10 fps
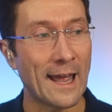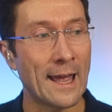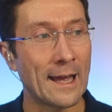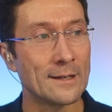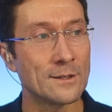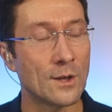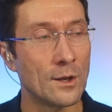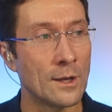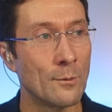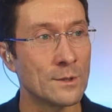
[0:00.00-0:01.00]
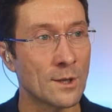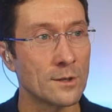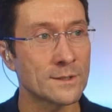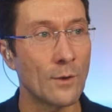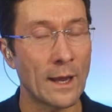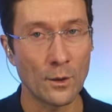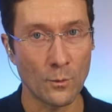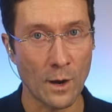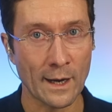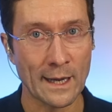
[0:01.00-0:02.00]
And it was also hill
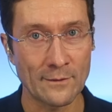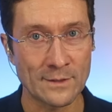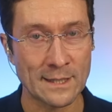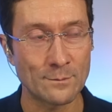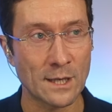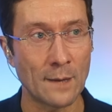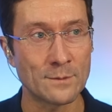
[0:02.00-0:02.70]
walking at the same time.